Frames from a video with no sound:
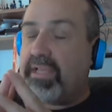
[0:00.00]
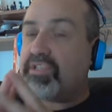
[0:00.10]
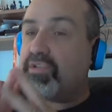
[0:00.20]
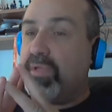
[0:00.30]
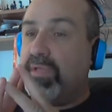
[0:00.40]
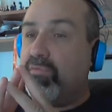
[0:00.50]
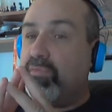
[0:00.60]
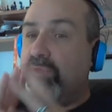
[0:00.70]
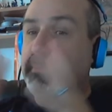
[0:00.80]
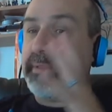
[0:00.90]
And so even
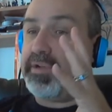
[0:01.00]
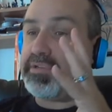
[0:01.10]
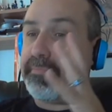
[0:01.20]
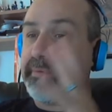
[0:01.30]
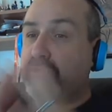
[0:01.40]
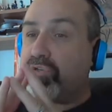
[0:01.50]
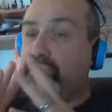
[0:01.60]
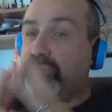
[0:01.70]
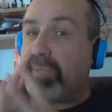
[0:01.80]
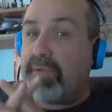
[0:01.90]
when the players broach
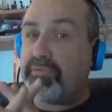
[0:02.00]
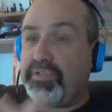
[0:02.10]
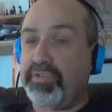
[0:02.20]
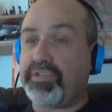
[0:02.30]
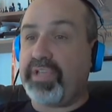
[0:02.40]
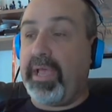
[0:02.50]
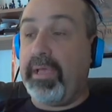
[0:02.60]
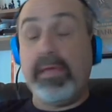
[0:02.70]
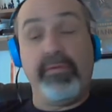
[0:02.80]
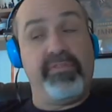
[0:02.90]
those boundaries, you say,
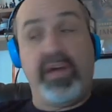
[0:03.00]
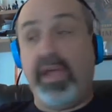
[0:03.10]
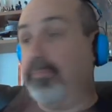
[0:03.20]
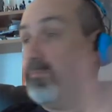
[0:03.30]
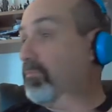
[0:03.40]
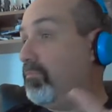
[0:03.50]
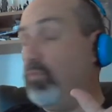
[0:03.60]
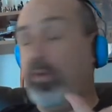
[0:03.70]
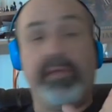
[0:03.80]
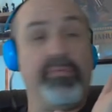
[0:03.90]
fine,
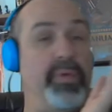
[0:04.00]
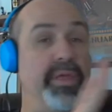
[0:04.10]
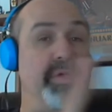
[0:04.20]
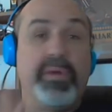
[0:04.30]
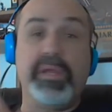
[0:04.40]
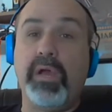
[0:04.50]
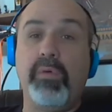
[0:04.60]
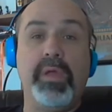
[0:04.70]
whatever way you want to go.